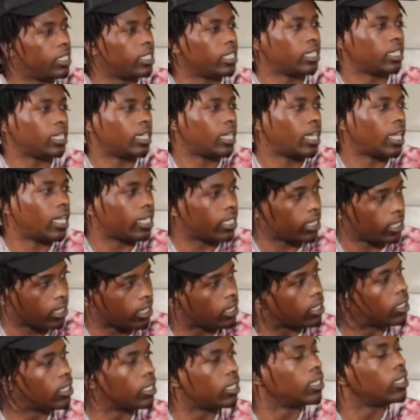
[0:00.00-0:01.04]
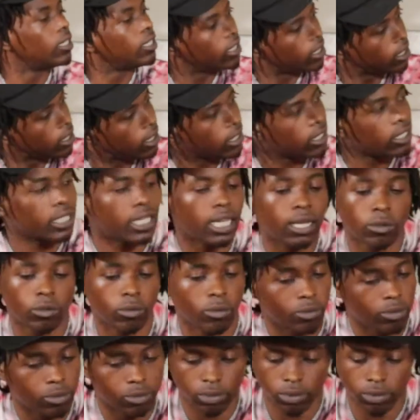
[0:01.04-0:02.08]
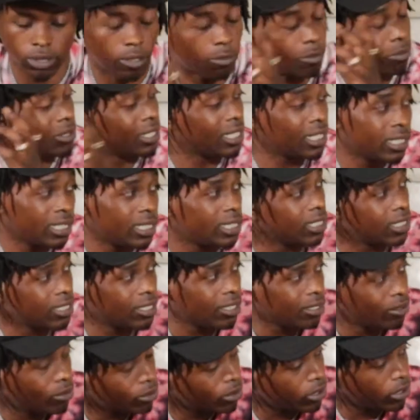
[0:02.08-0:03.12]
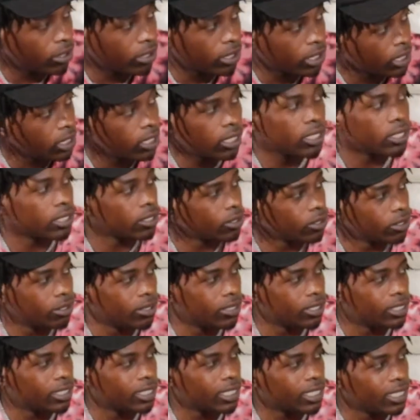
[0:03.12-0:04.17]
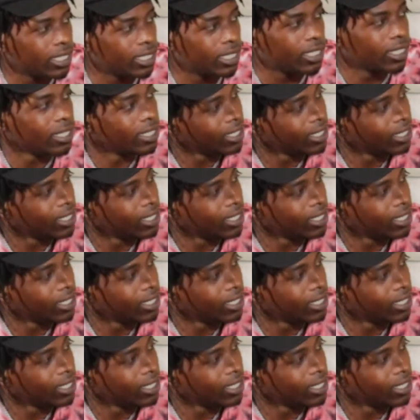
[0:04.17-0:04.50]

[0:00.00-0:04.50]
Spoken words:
it. Like, that was the biggest shit in the world, you know what I'm saying?